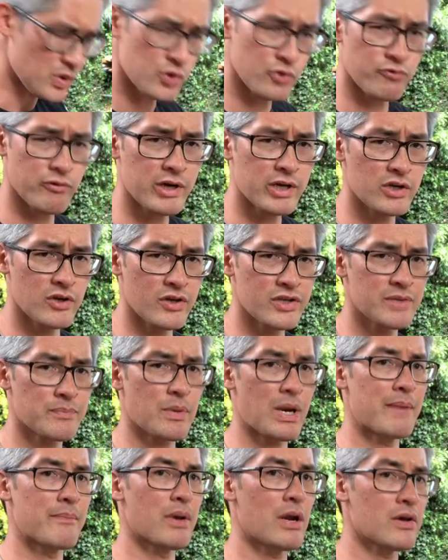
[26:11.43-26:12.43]
You'll recognise the
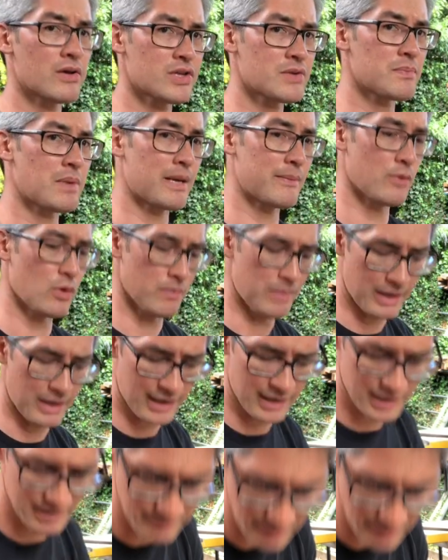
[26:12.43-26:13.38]
brand, but I'll explain more about that in a